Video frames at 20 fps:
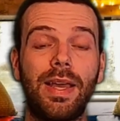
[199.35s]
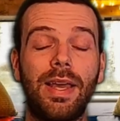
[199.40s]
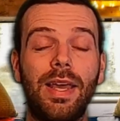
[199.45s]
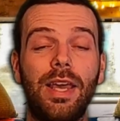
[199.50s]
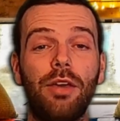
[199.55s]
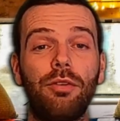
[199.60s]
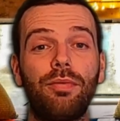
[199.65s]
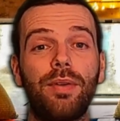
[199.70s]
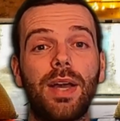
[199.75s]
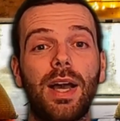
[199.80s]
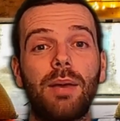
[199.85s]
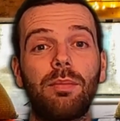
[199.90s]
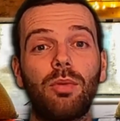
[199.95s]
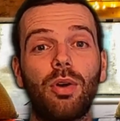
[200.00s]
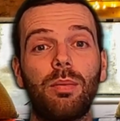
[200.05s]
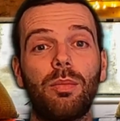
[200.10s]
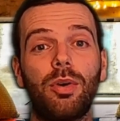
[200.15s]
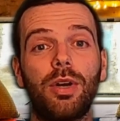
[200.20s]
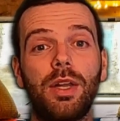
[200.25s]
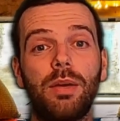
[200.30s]
If we had
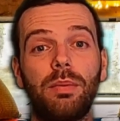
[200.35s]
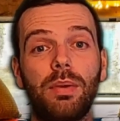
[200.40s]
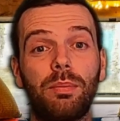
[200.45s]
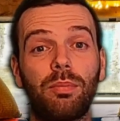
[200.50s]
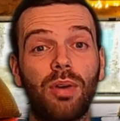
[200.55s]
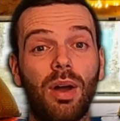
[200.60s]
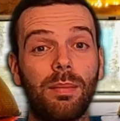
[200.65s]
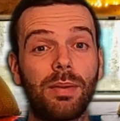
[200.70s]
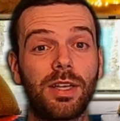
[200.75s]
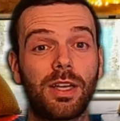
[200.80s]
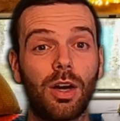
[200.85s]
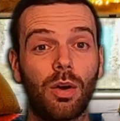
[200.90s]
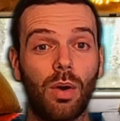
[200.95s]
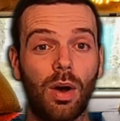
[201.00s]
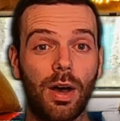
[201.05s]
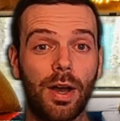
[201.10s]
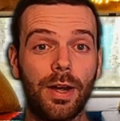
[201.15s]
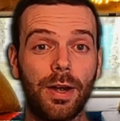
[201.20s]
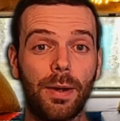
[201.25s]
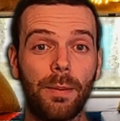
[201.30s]
more money, we'd probably go
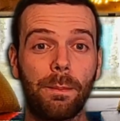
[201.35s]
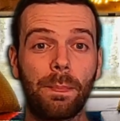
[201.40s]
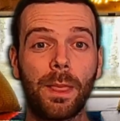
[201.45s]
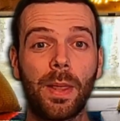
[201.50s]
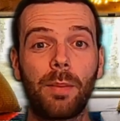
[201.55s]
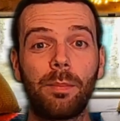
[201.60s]
higher